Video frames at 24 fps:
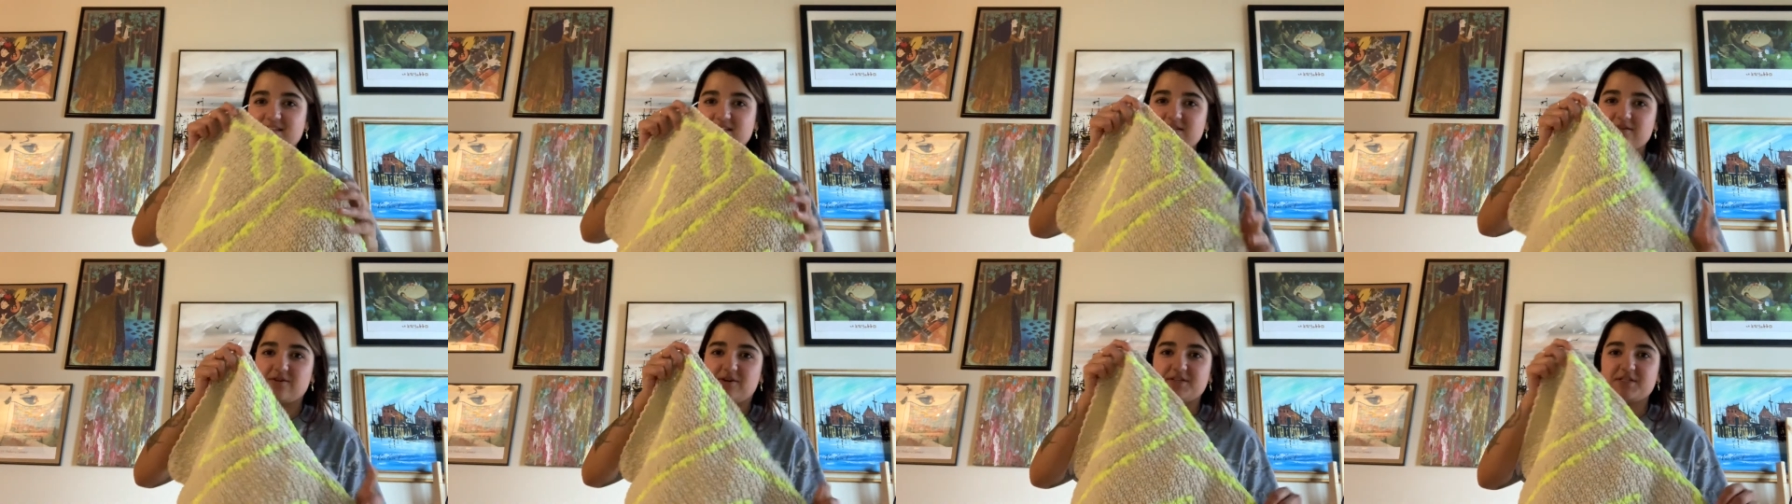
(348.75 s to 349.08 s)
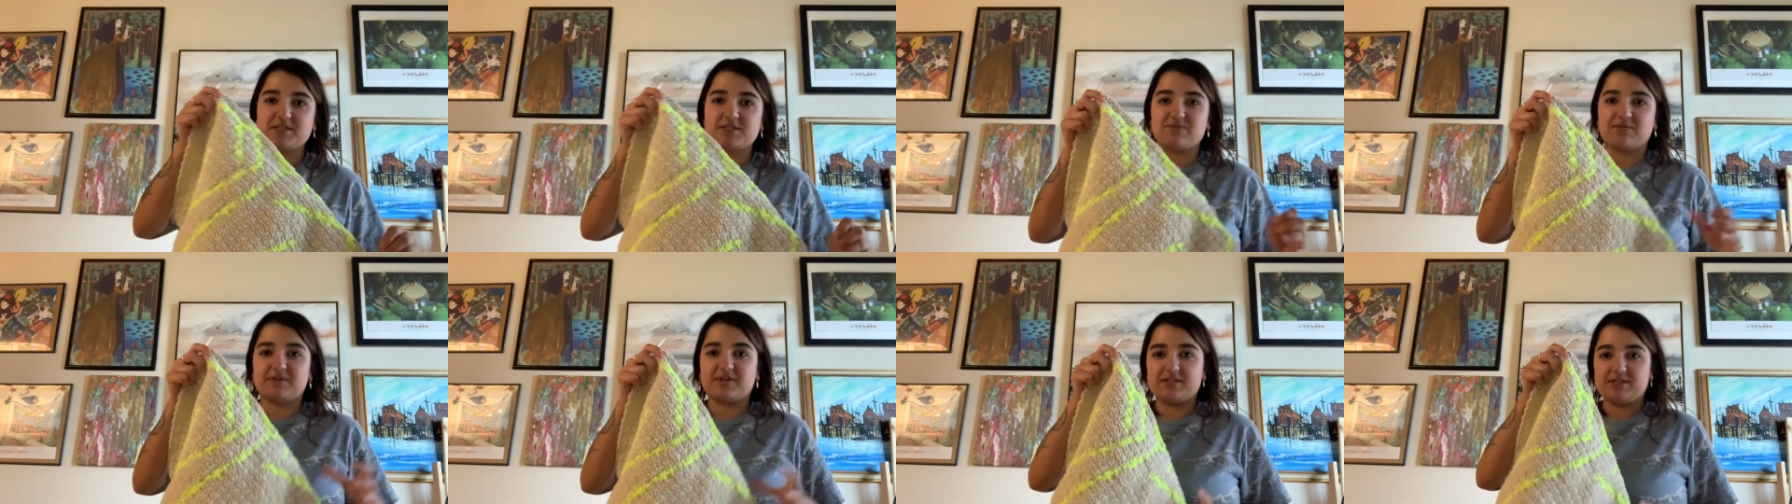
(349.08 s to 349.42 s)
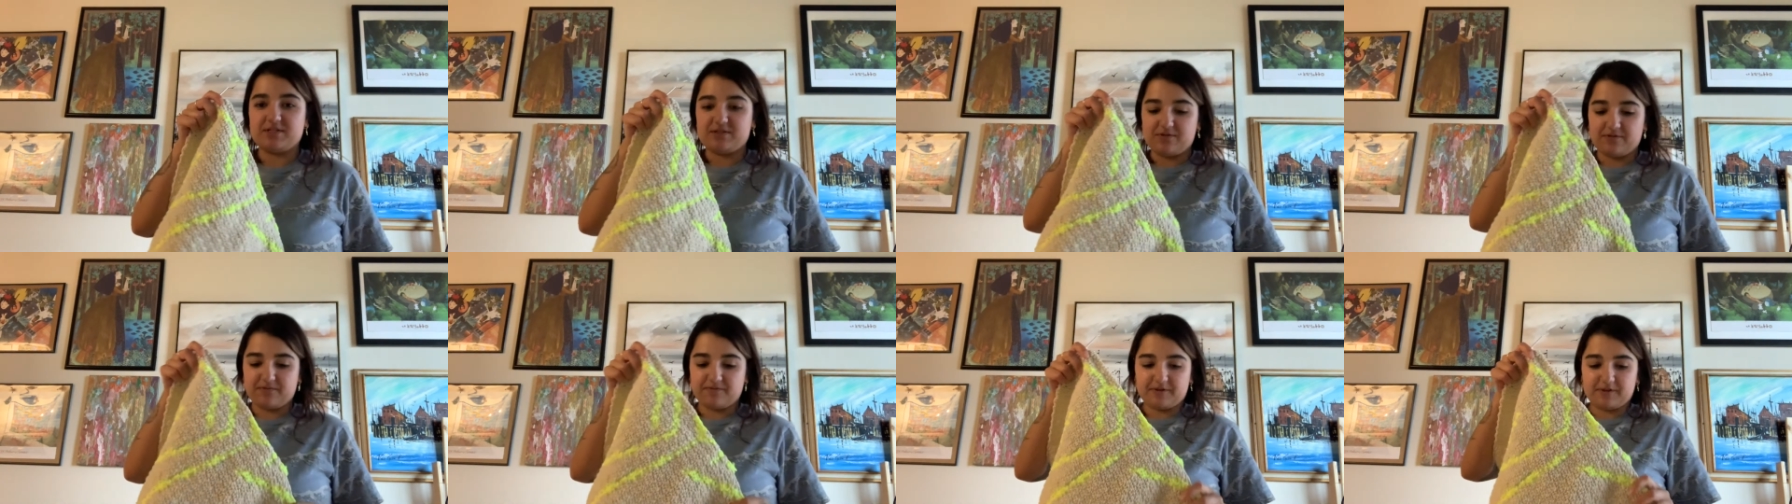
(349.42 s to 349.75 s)
so I just want
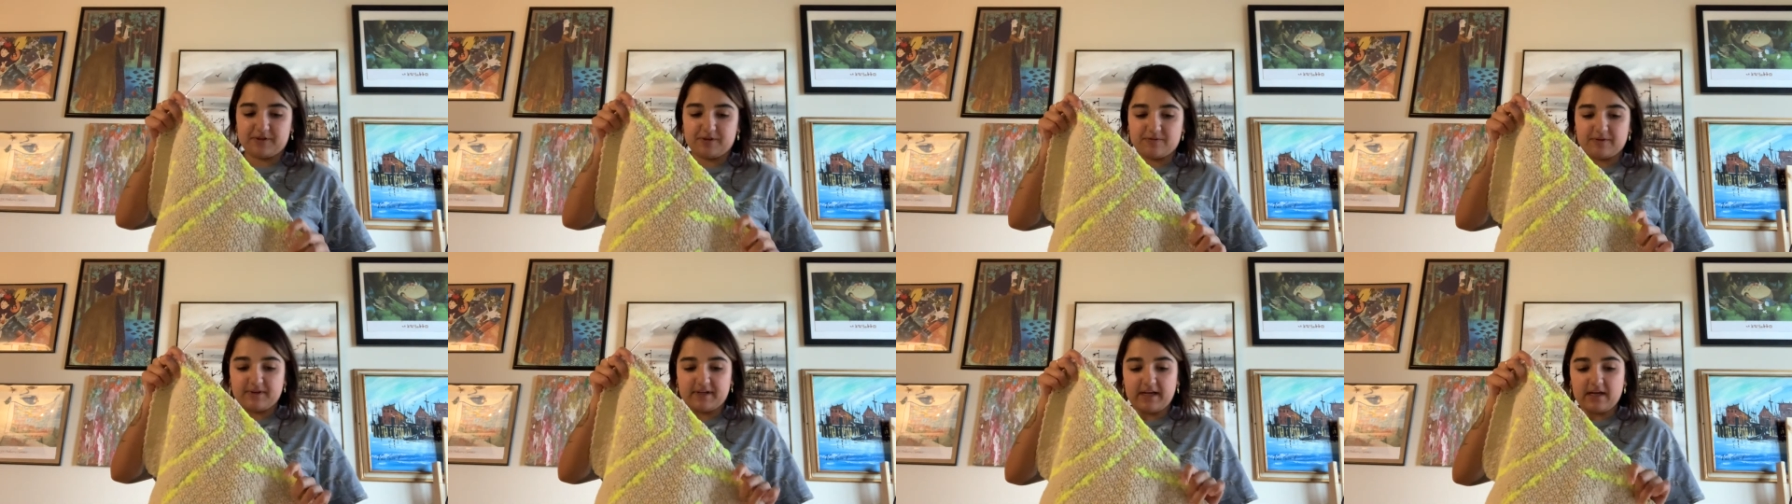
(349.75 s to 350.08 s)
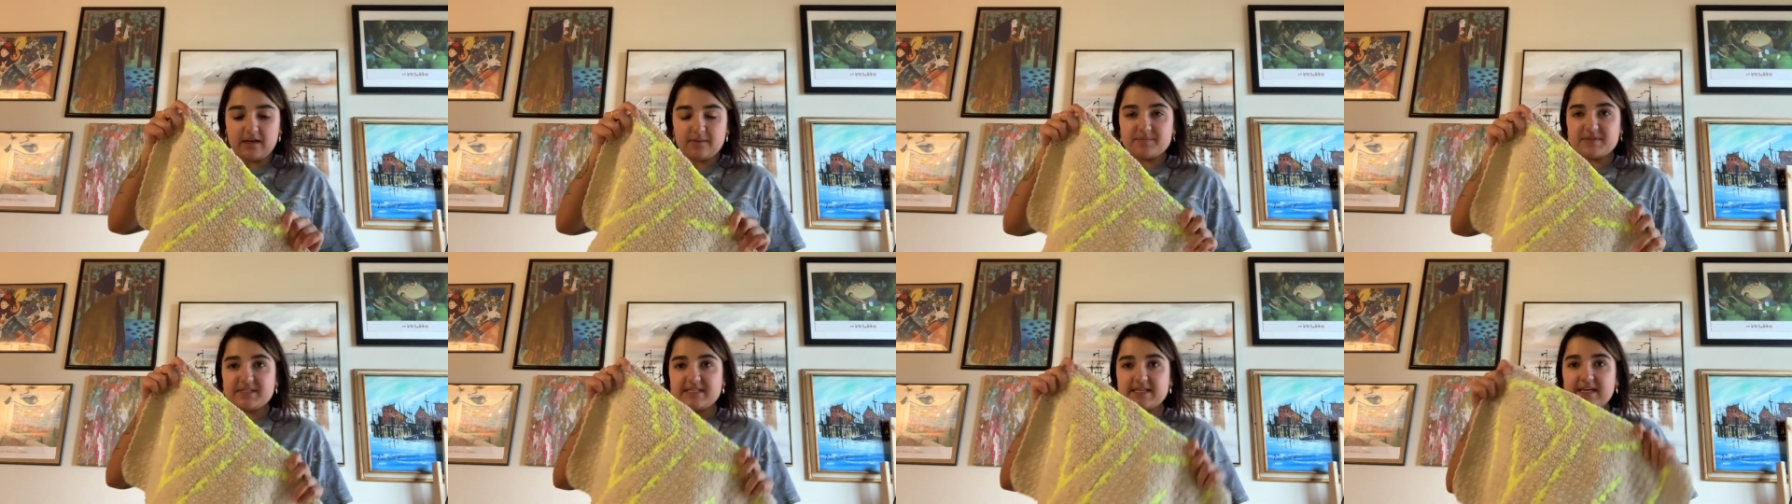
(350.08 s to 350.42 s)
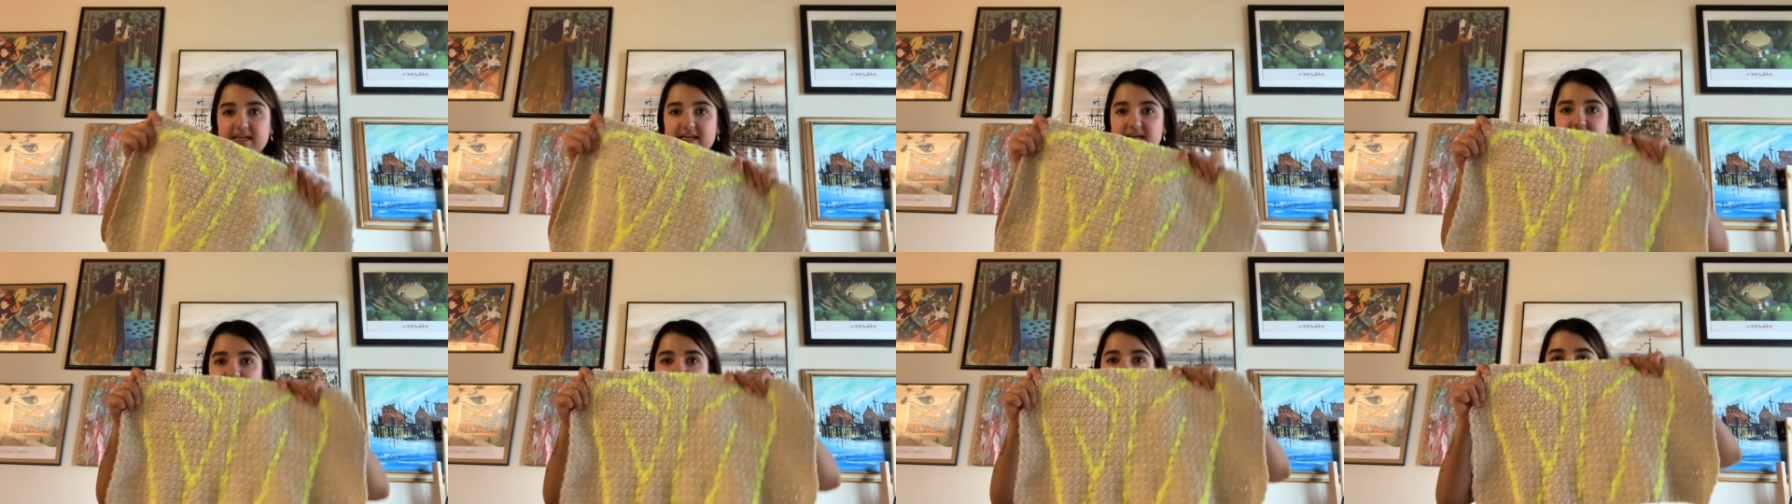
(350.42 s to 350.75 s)
to do a real quick
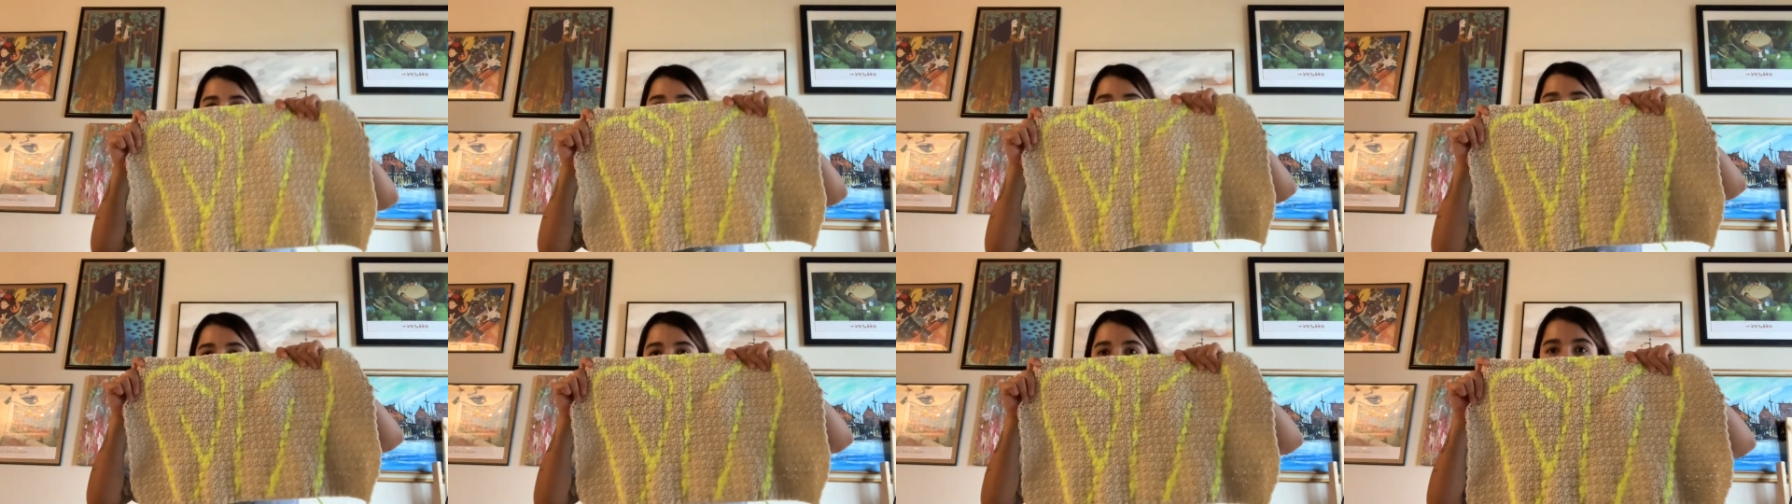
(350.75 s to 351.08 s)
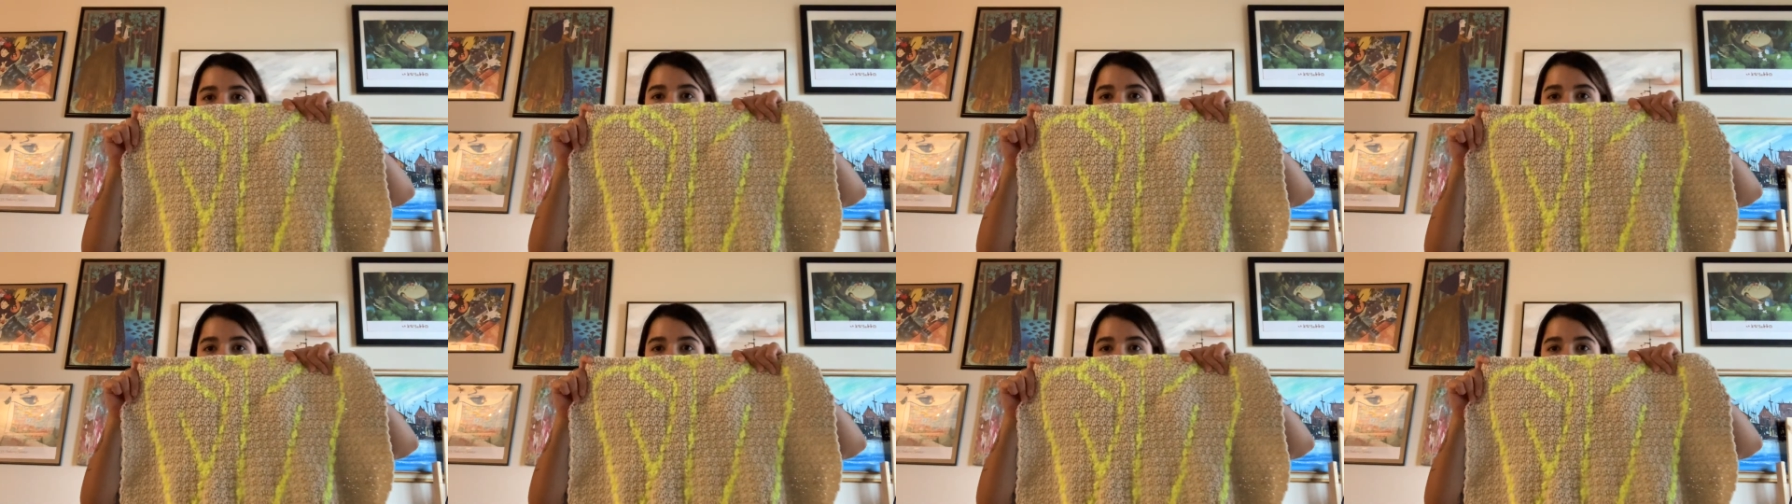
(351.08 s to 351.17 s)
update to